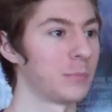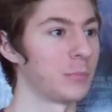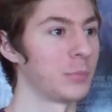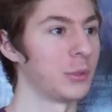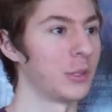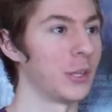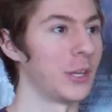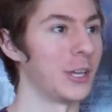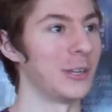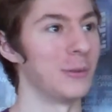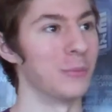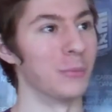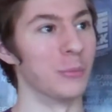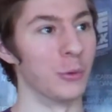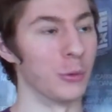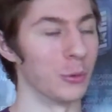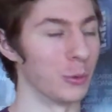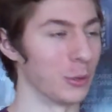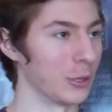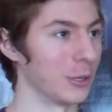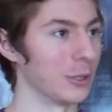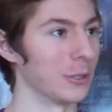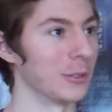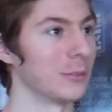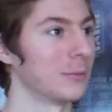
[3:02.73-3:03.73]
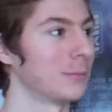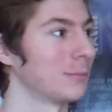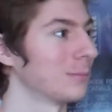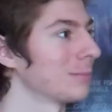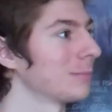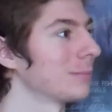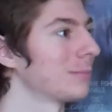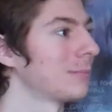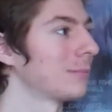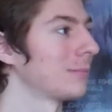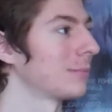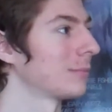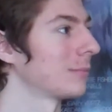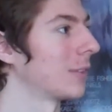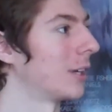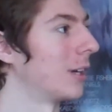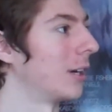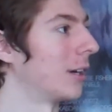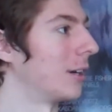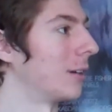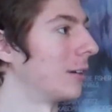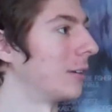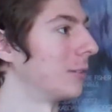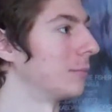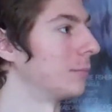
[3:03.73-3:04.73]
played more
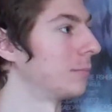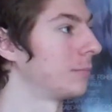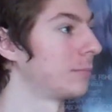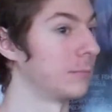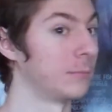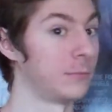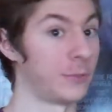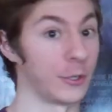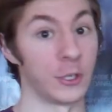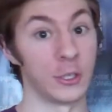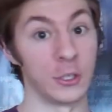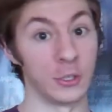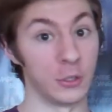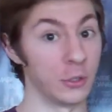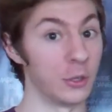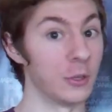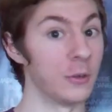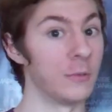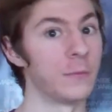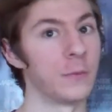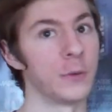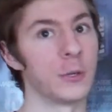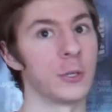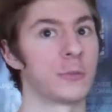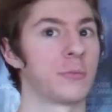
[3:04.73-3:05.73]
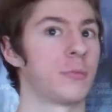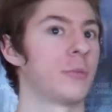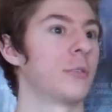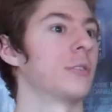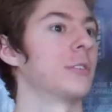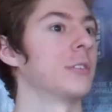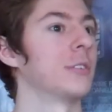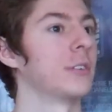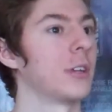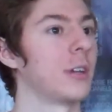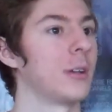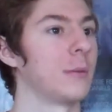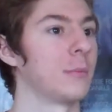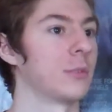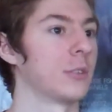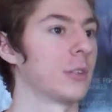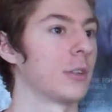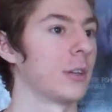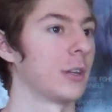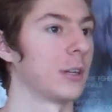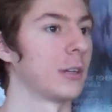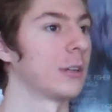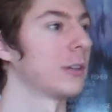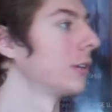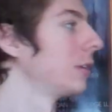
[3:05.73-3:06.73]
very good first-person games
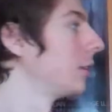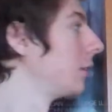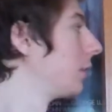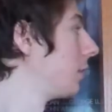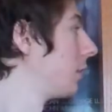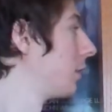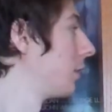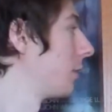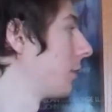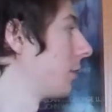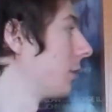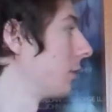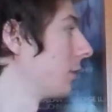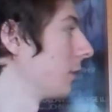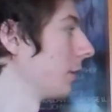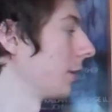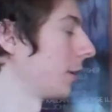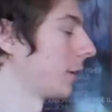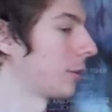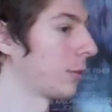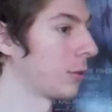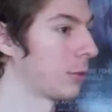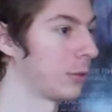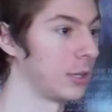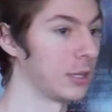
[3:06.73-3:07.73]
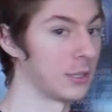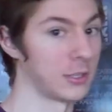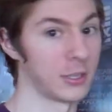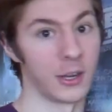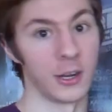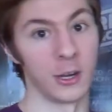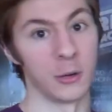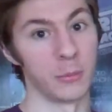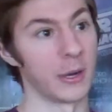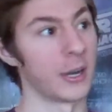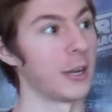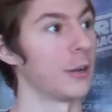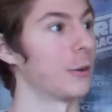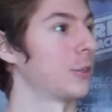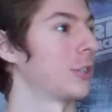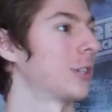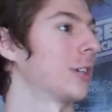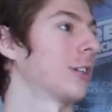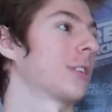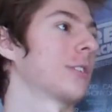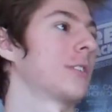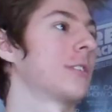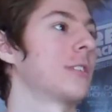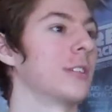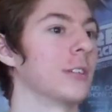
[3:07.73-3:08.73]
like the entire
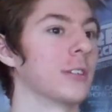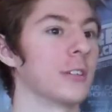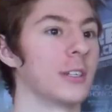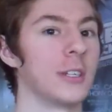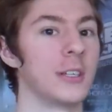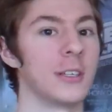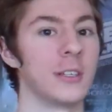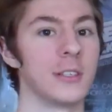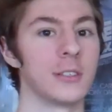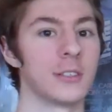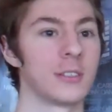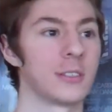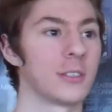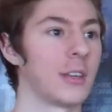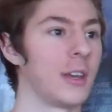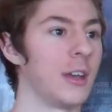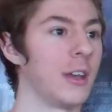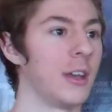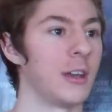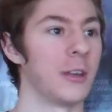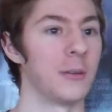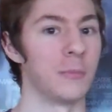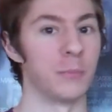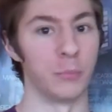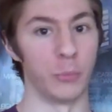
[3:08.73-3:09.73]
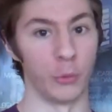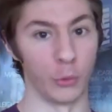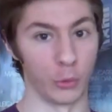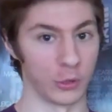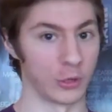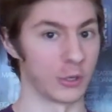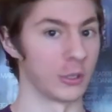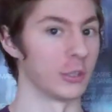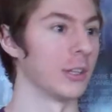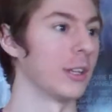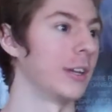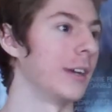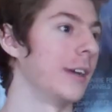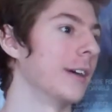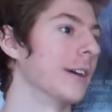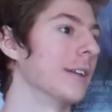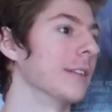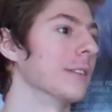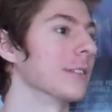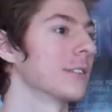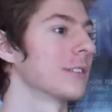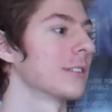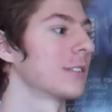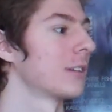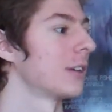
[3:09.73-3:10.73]
BioShock series and
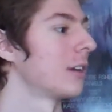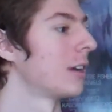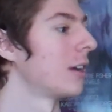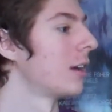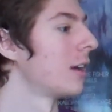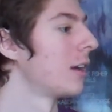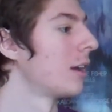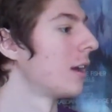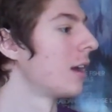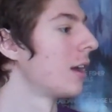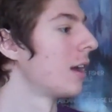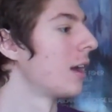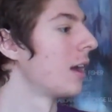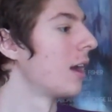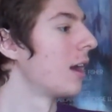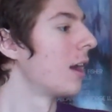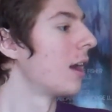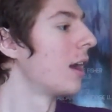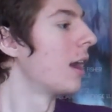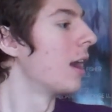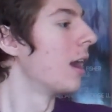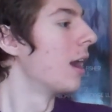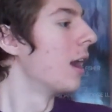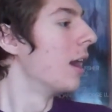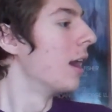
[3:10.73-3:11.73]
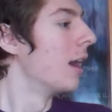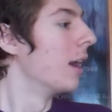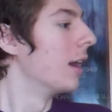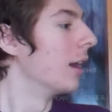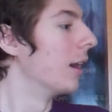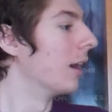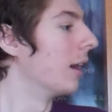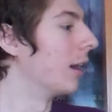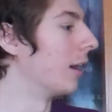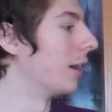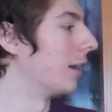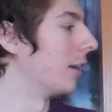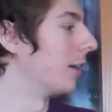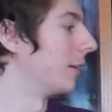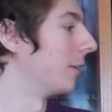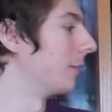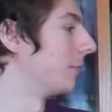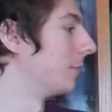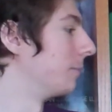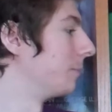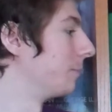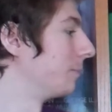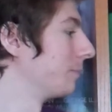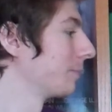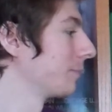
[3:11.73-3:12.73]
Borderlands.
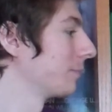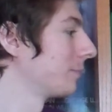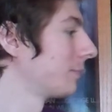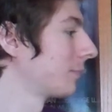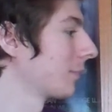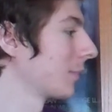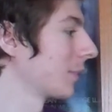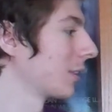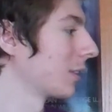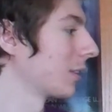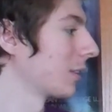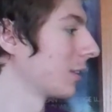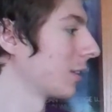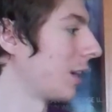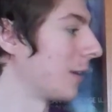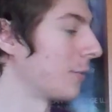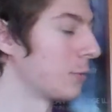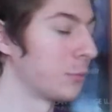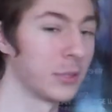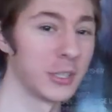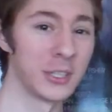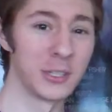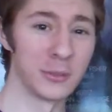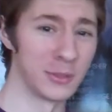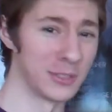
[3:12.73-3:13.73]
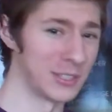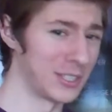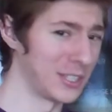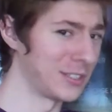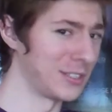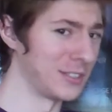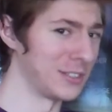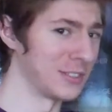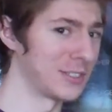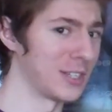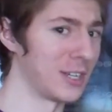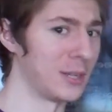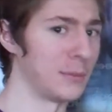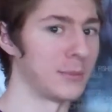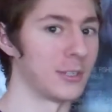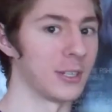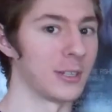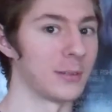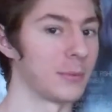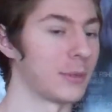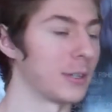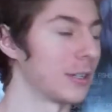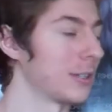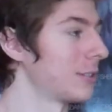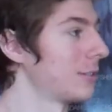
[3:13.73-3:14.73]
I haven't played the Resistance games
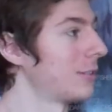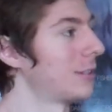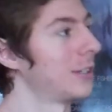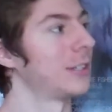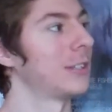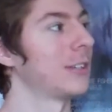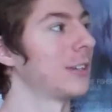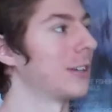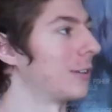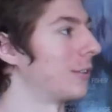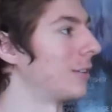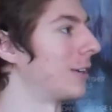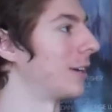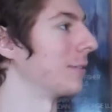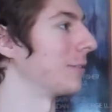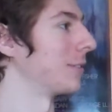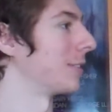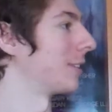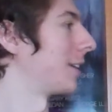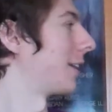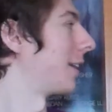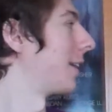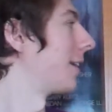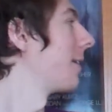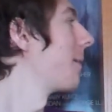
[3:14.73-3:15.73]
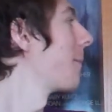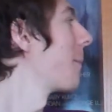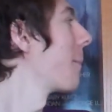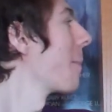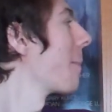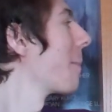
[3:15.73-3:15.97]
yet, but I still need to get around to that.